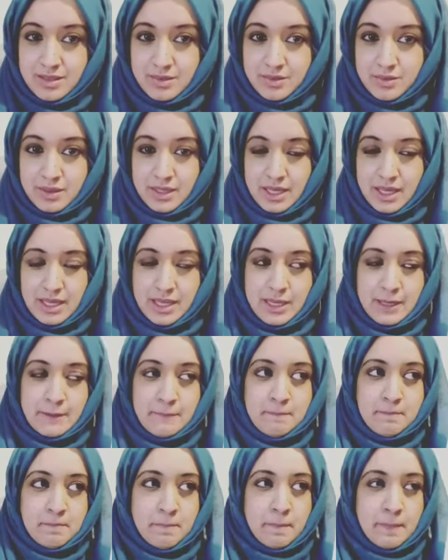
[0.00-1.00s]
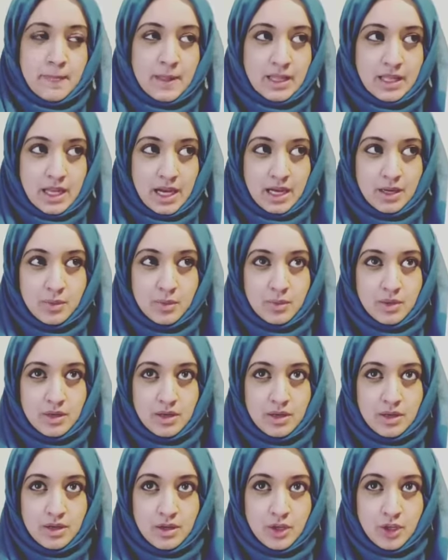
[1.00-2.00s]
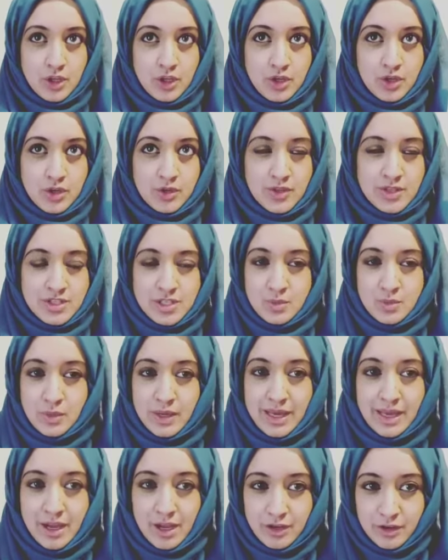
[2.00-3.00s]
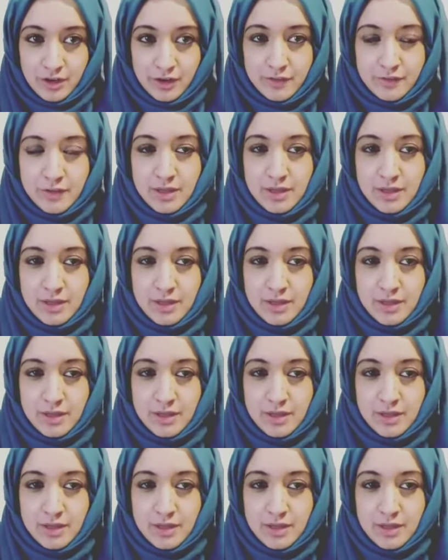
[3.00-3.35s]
Okay. Now, this is where a lot of